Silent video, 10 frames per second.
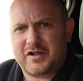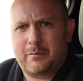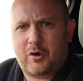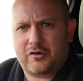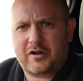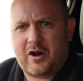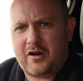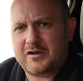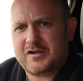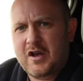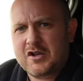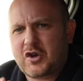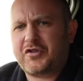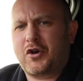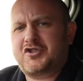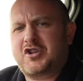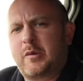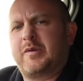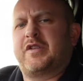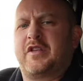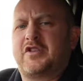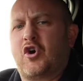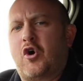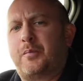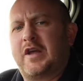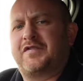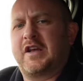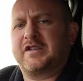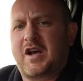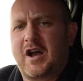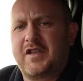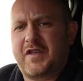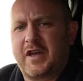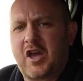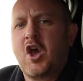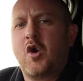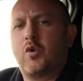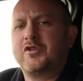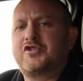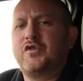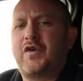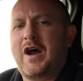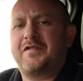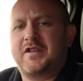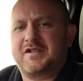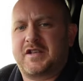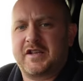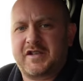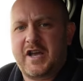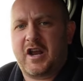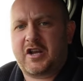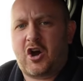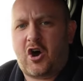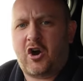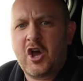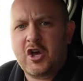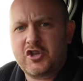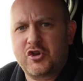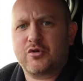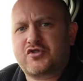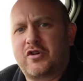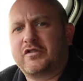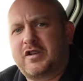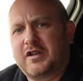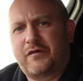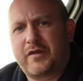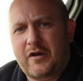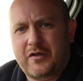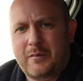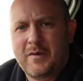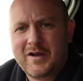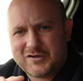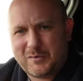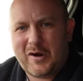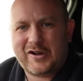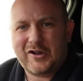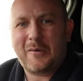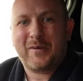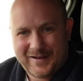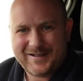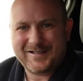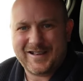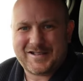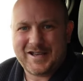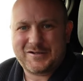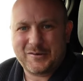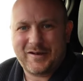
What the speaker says: in modern cars. So I thought I'd share with you the top 8 things that I think, once you've had these things in a car, you'll struggle to live without them. So buckle up and let's get into